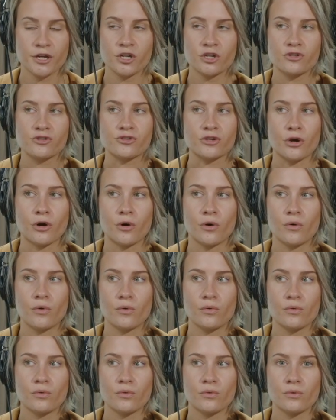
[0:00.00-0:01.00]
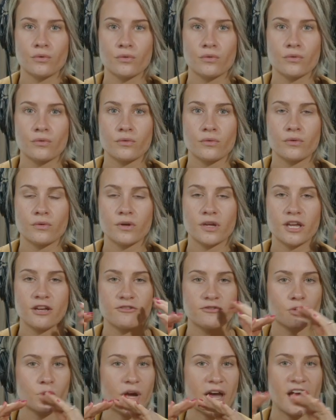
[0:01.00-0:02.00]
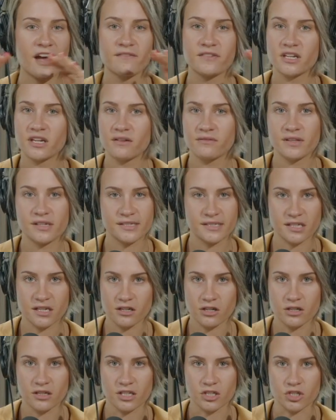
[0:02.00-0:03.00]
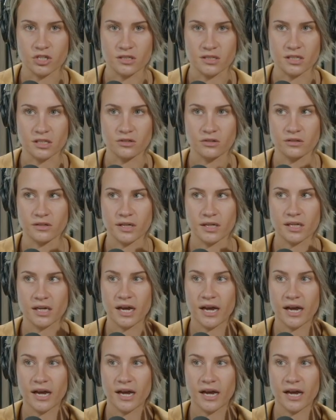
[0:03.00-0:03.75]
So if you have any of these skin conditions and you're like,